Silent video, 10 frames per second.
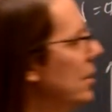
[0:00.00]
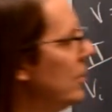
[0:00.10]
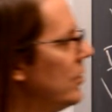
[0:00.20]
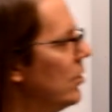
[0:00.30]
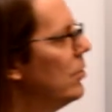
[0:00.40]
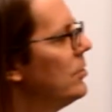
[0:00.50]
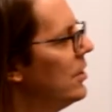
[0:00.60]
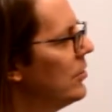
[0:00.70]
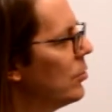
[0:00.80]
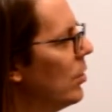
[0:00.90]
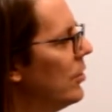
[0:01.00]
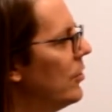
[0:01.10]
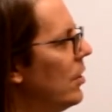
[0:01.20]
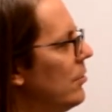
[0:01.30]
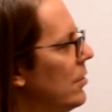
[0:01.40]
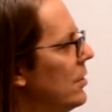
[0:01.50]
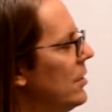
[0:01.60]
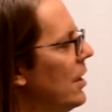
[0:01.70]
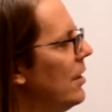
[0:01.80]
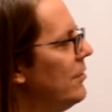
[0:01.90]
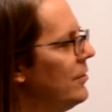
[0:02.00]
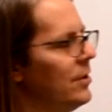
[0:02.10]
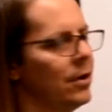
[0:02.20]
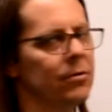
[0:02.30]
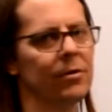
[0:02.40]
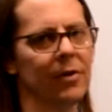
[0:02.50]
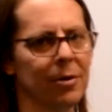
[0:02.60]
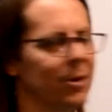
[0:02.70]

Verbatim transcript: So 10 squared is 100, 1500 divided